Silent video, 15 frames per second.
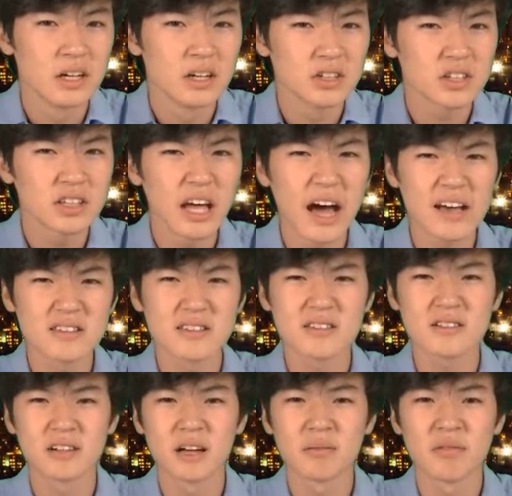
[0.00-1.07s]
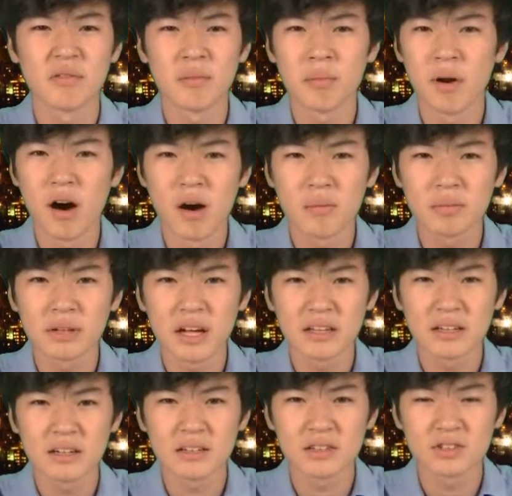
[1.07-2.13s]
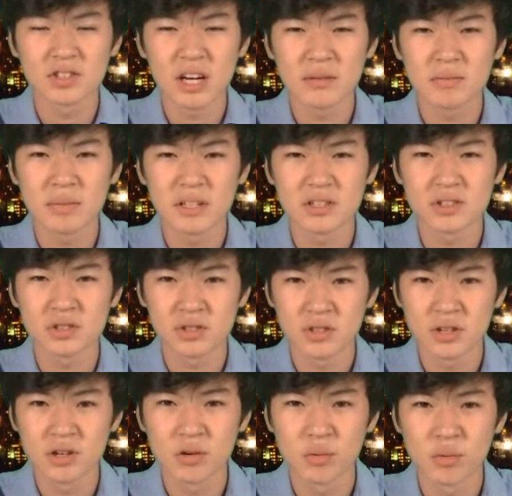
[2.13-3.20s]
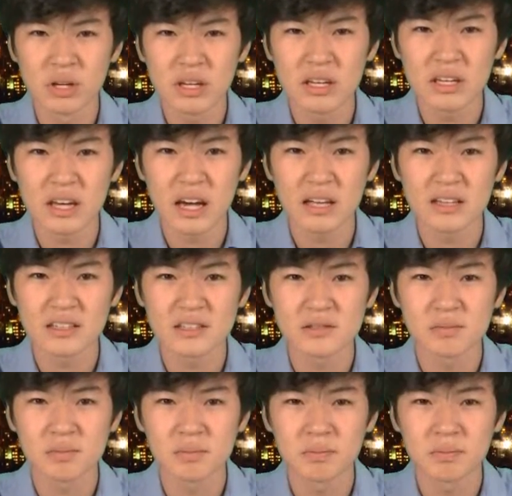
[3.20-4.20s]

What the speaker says: Should the ISIS claim of a bomb planted in the jet be true, we can expect